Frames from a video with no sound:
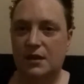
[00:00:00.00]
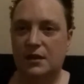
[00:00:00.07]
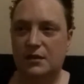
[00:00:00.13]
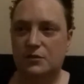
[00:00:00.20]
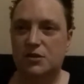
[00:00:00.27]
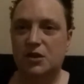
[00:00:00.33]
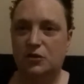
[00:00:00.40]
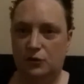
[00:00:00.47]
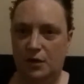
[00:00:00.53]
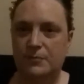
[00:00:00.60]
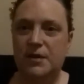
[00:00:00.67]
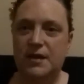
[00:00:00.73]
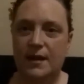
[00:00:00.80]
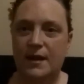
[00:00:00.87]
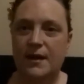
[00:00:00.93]
he was a
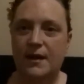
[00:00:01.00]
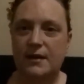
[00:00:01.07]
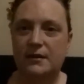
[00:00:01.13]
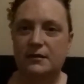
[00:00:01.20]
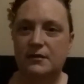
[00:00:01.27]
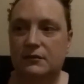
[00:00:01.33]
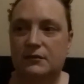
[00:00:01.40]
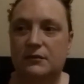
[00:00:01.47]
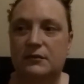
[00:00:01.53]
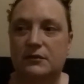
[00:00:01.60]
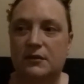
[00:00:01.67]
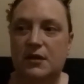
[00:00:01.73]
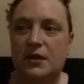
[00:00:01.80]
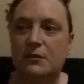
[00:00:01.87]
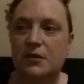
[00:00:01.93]
grumpy guy.
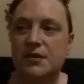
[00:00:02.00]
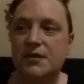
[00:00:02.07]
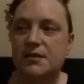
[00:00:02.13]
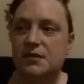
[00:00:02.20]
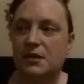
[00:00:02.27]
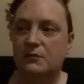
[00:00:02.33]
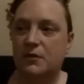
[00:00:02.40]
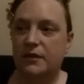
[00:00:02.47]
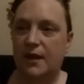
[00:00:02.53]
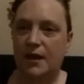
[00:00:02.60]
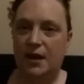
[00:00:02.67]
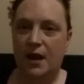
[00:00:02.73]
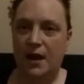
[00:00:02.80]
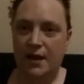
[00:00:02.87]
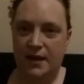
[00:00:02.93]
He wasn't someone
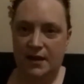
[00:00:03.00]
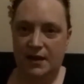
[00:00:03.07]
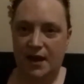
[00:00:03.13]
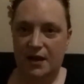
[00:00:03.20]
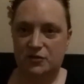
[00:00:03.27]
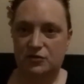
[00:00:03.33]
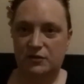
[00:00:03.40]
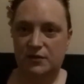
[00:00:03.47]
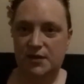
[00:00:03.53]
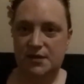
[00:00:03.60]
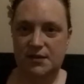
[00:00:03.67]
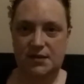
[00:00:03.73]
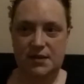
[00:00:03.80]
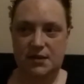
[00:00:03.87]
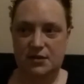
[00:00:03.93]
that I had actually
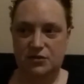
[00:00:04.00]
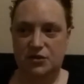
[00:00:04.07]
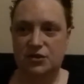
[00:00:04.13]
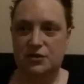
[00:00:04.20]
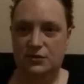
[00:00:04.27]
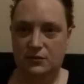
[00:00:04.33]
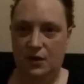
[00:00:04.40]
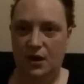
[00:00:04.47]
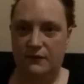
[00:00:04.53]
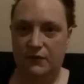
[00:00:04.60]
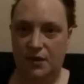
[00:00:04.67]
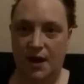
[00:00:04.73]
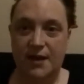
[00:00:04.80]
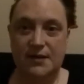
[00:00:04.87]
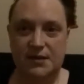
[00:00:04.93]
seen too
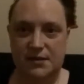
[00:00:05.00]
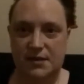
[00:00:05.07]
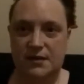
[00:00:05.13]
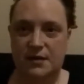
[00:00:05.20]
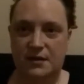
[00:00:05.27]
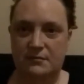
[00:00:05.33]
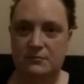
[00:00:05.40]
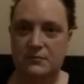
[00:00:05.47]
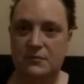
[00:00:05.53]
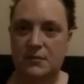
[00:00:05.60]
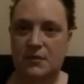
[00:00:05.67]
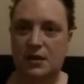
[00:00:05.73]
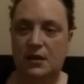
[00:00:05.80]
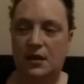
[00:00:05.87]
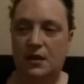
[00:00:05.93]
often. I had seen him,
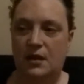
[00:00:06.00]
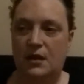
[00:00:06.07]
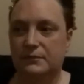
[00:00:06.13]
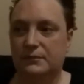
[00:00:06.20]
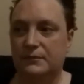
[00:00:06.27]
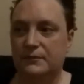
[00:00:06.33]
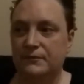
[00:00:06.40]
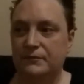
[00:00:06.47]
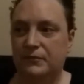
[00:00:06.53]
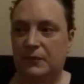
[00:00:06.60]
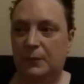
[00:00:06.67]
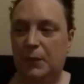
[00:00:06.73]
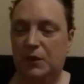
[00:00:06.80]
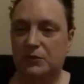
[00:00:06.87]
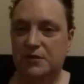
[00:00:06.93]

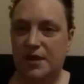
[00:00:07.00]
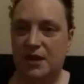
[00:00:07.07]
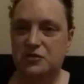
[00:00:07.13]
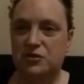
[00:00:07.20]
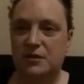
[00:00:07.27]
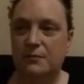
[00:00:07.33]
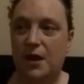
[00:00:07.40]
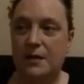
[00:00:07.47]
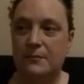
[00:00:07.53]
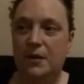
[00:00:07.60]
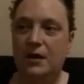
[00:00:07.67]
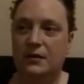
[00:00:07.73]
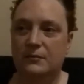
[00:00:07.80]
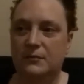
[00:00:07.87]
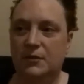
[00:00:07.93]
but it was actually my
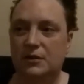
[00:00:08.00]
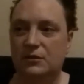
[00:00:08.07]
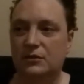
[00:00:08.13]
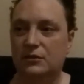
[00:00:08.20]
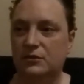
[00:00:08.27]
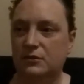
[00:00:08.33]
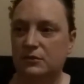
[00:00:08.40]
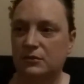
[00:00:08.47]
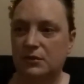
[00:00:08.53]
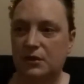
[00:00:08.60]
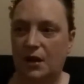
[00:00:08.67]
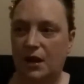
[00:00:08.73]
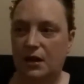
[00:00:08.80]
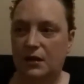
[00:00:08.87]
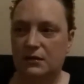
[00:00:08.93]
mom who,
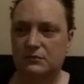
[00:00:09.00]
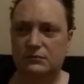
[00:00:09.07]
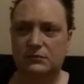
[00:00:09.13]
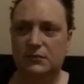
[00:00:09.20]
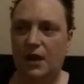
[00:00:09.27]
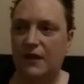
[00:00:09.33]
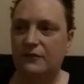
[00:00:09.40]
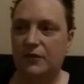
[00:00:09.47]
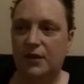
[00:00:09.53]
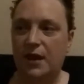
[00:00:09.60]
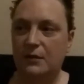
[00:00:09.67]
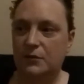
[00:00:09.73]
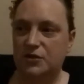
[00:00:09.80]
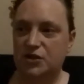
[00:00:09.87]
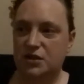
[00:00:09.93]
I
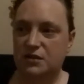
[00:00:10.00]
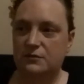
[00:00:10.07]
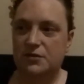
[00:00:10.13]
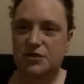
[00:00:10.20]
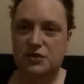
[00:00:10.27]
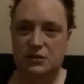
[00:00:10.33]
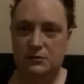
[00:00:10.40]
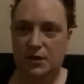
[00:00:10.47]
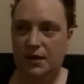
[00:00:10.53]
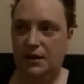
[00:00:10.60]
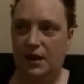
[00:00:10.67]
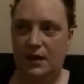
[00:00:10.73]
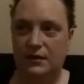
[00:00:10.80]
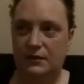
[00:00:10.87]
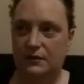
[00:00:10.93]
forget what she was doing.
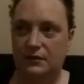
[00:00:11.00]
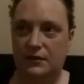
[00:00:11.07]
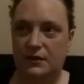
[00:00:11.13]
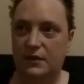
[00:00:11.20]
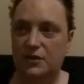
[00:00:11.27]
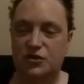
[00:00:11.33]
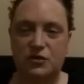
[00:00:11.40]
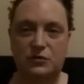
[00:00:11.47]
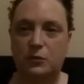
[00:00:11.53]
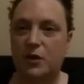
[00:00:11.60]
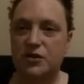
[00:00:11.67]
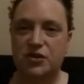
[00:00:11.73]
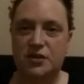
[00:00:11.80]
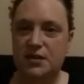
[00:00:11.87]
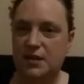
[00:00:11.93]
I think she was
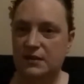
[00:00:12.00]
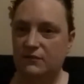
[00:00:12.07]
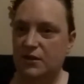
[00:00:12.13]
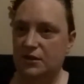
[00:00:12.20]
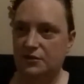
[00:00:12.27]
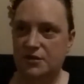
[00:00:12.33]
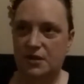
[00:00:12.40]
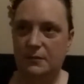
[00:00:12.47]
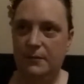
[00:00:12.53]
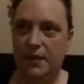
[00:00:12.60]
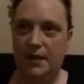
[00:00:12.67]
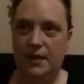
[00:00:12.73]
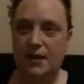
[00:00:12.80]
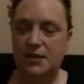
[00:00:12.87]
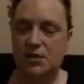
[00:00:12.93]
watching TV or
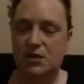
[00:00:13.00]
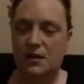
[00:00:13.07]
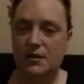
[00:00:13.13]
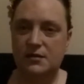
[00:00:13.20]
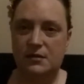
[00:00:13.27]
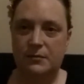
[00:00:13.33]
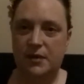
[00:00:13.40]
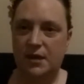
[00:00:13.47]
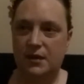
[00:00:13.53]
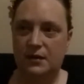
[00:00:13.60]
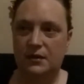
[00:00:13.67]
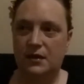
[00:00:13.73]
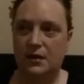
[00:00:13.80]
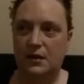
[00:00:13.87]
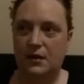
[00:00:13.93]
something and saw something